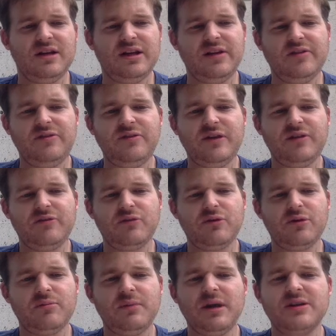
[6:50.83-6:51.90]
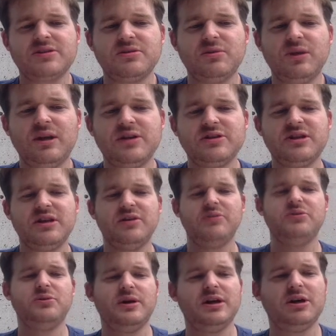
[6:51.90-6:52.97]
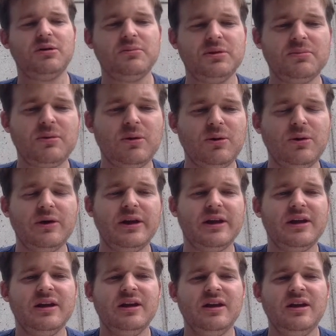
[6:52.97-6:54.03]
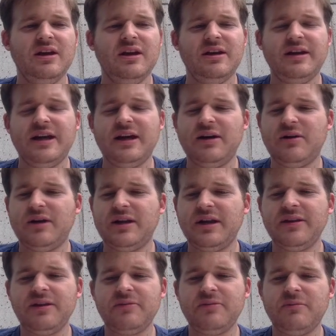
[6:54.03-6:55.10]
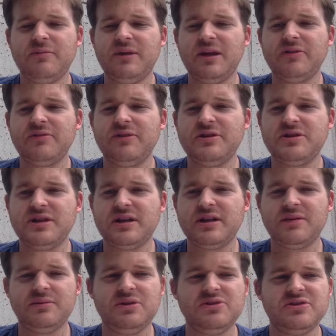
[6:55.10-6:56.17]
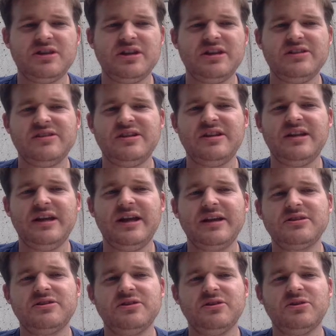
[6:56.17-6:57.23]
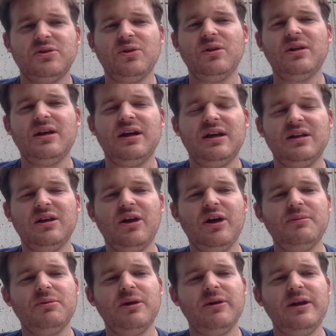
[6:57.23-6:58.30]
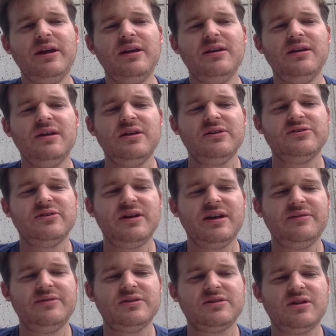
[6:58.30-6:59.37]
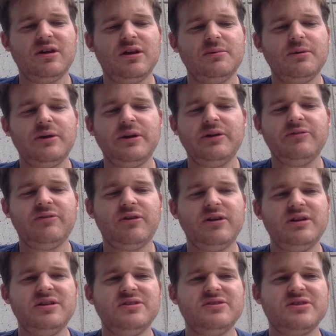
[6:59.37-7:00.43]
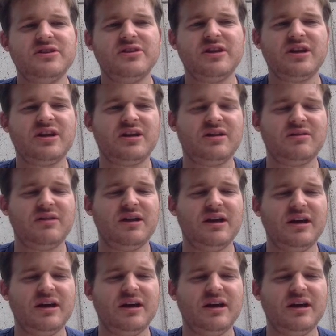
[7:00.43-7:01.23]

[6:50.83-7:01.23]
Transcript: if we're on master, we'll actually go and do a Helm deploy. Now, another feature that I'm using is an external library. So I have this library defined so that I can